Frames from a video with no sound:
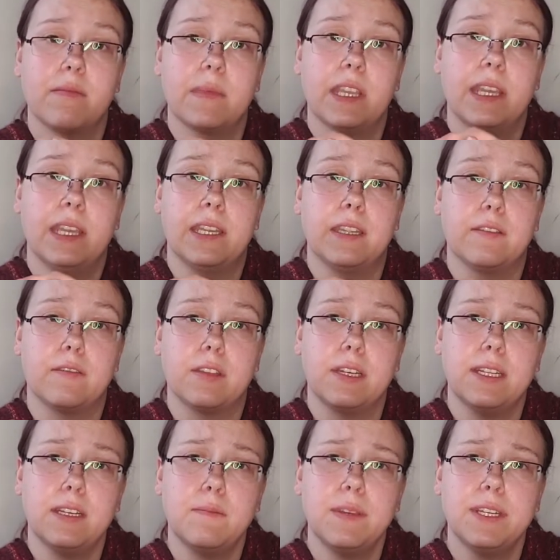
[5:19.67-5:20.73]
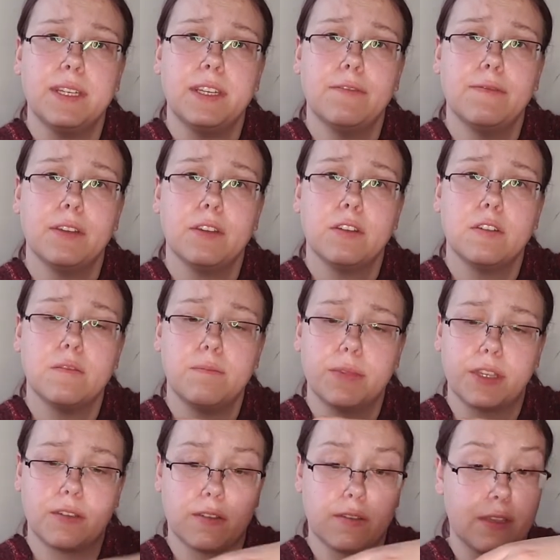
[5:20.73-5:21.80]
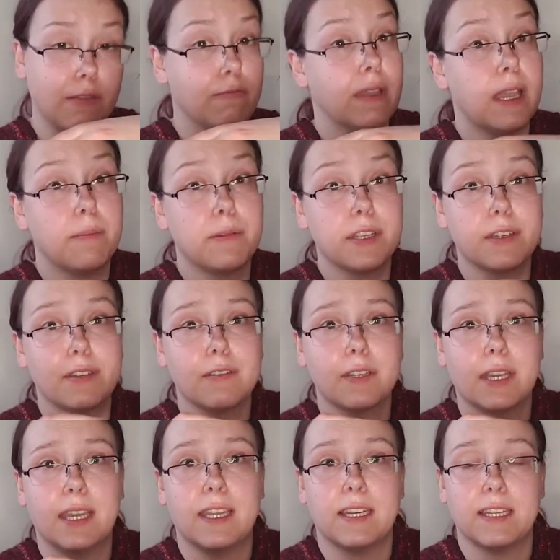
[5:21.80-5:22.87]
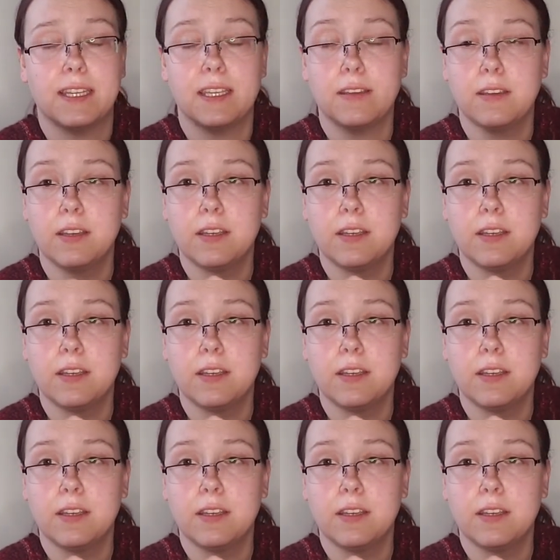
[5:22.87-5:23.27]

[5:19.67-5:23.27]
and it's a little bit difficult because I wrapped it too tightly,